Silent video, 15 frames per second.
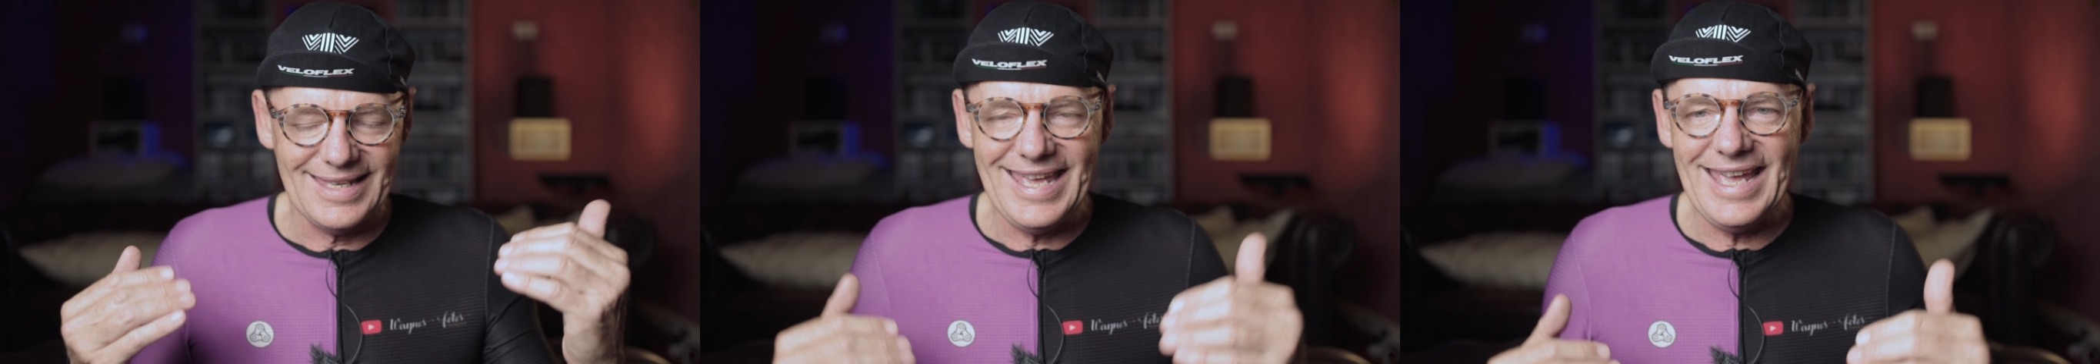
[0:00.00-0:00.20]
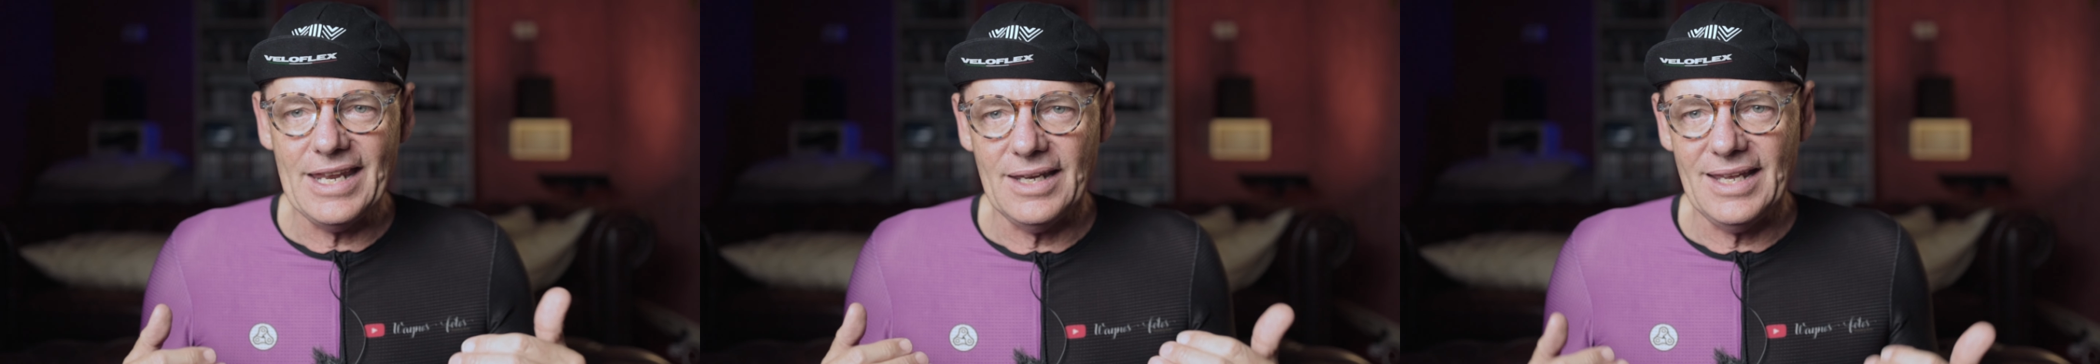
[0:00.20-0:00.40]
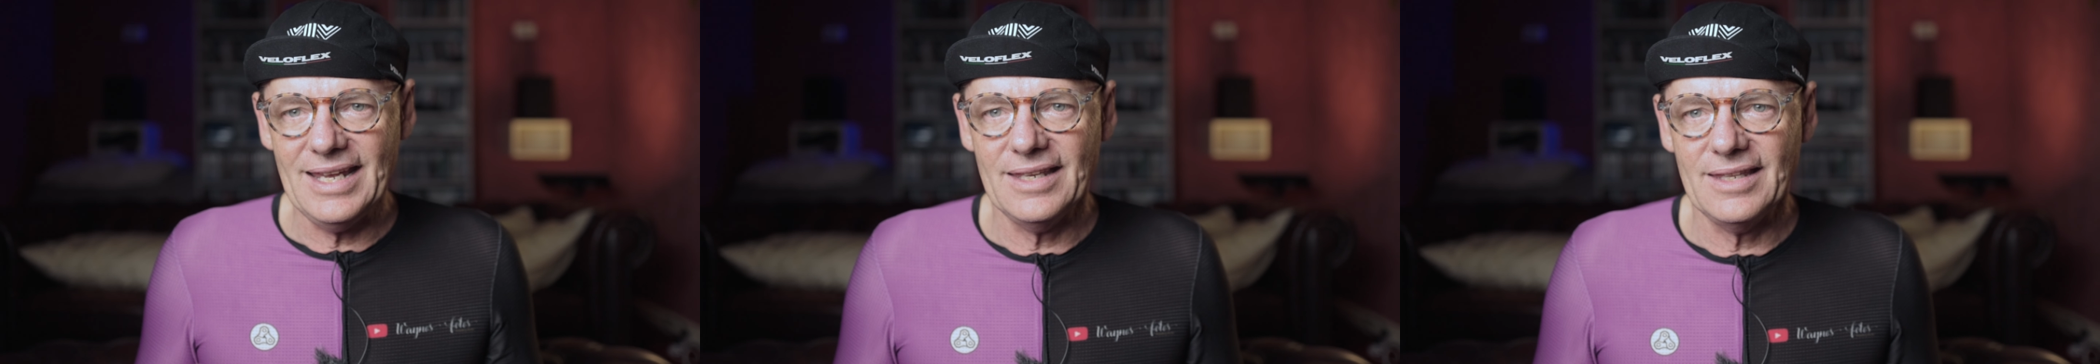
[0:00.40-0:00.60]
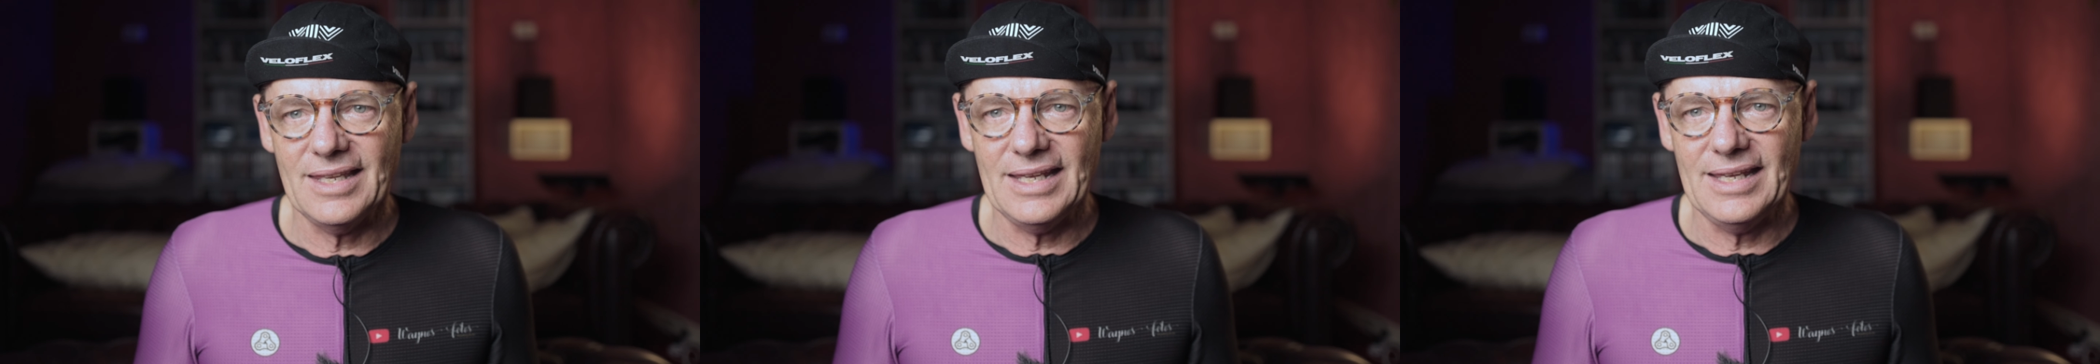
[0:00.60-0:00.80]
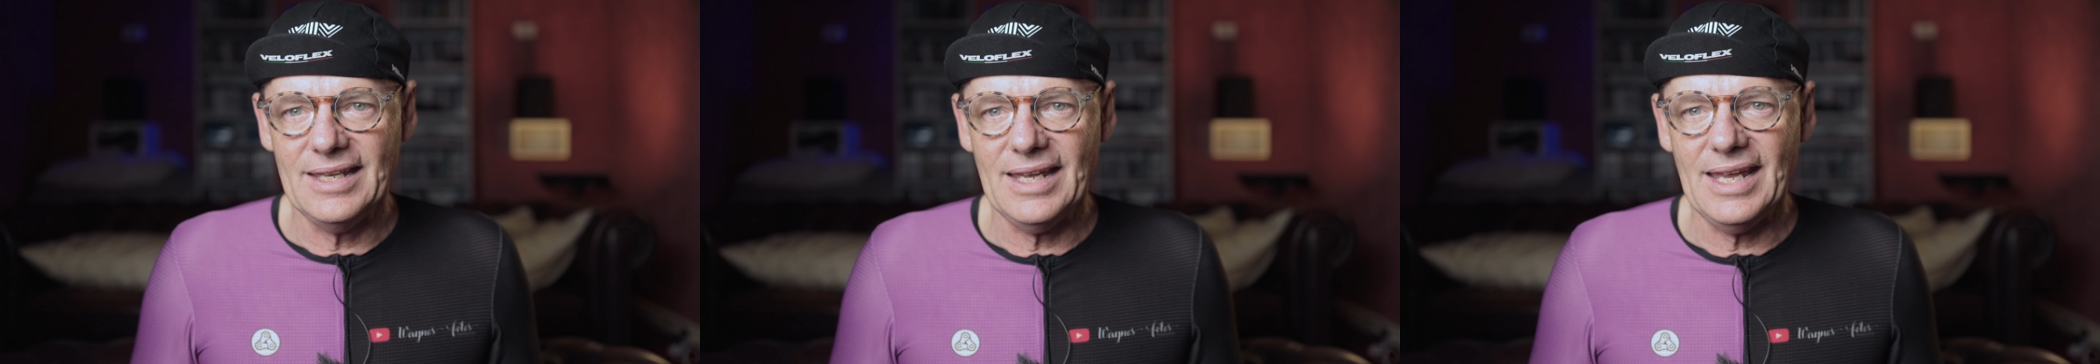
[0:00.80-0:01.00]
kit in
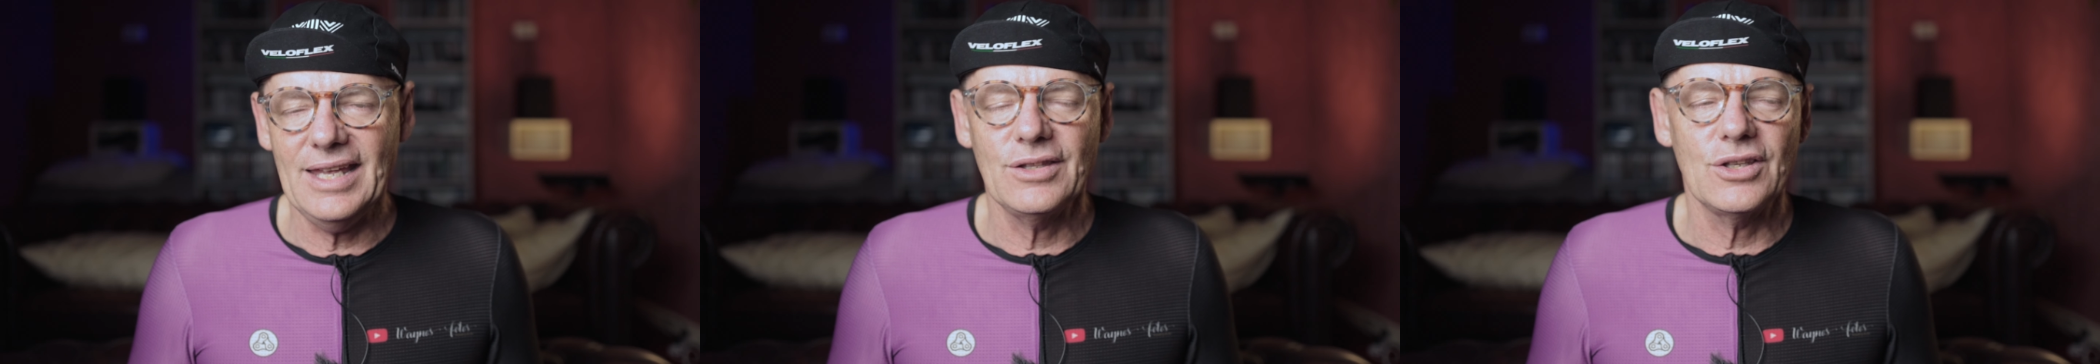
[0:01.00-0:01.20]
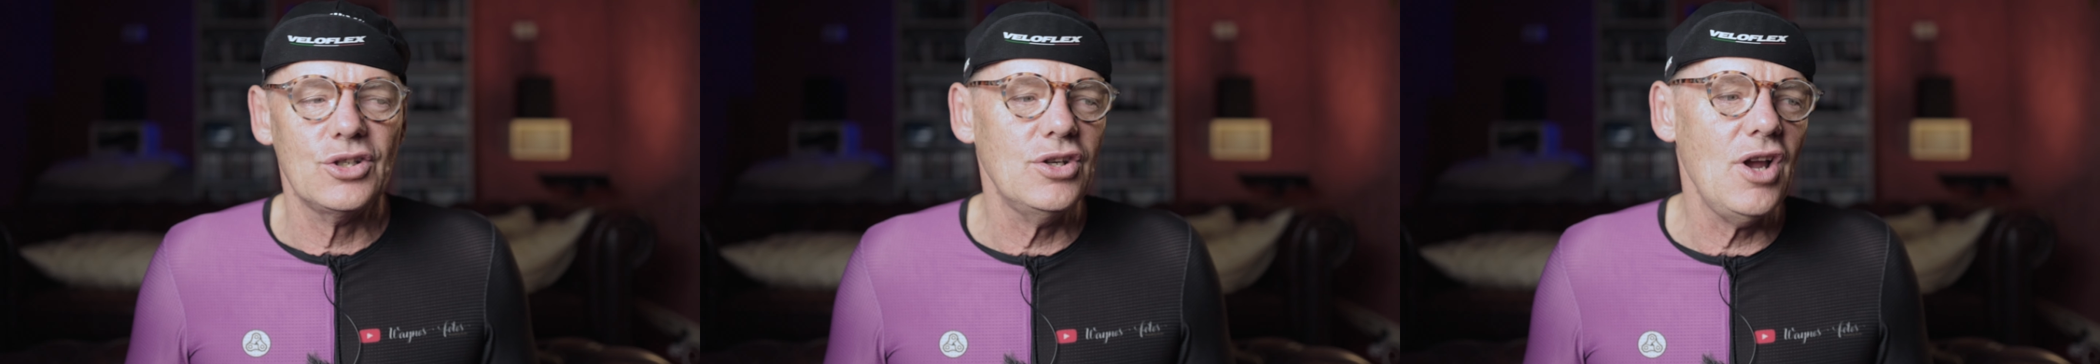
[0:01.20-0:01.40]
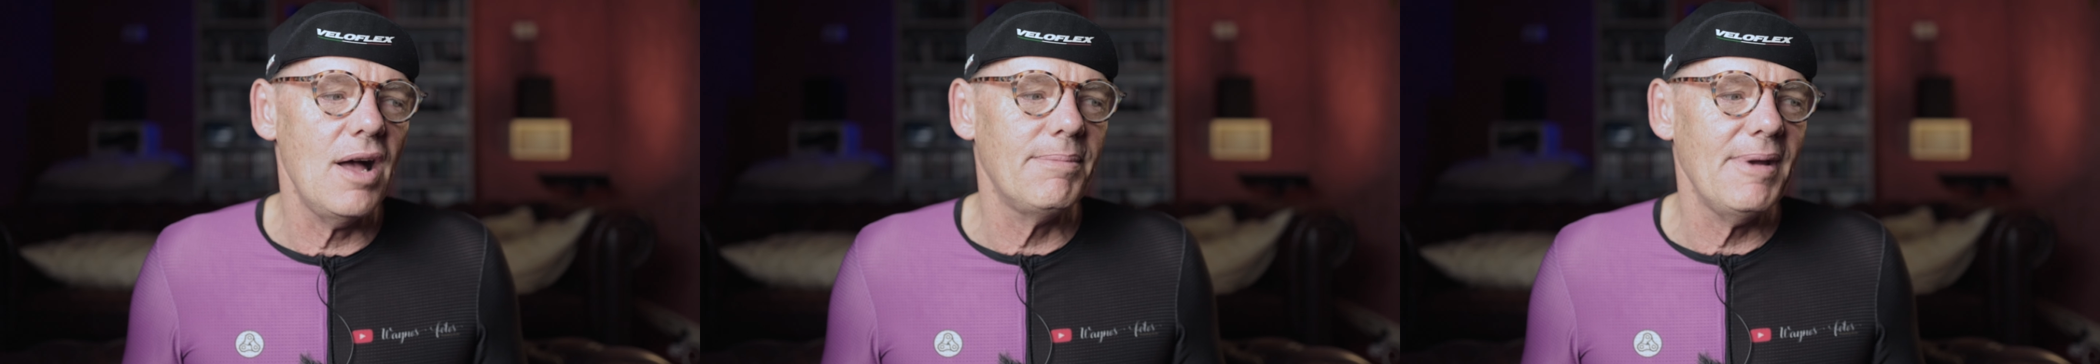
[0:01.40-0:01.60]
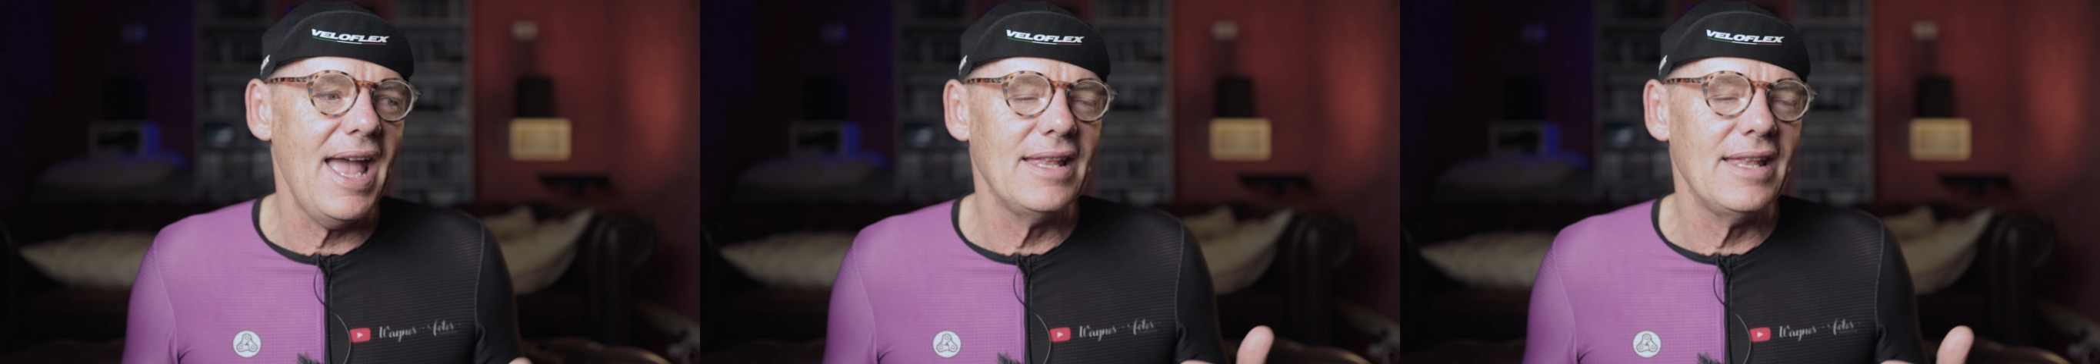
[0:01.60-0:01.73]
the in the shop.